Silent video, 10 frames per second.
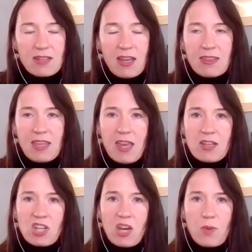At the
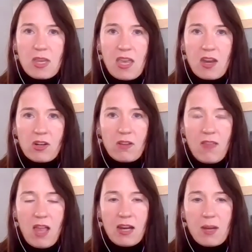AHA, we care a
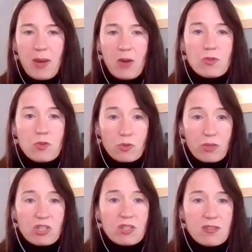lot about
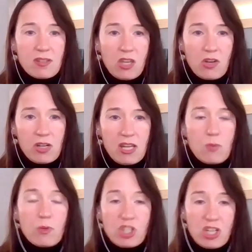nutrition security,
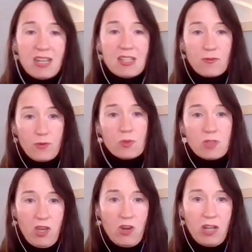which is food
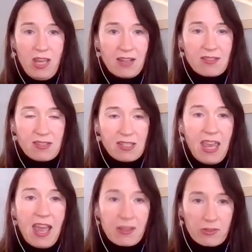security, access to
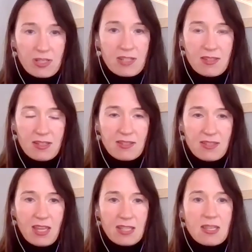calories in a
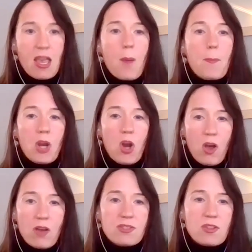sense, but
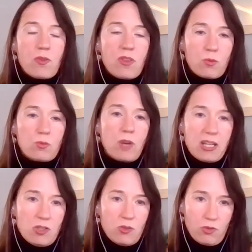also the
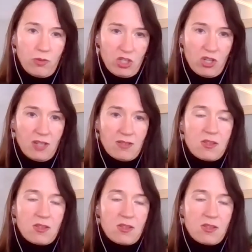right nutrition.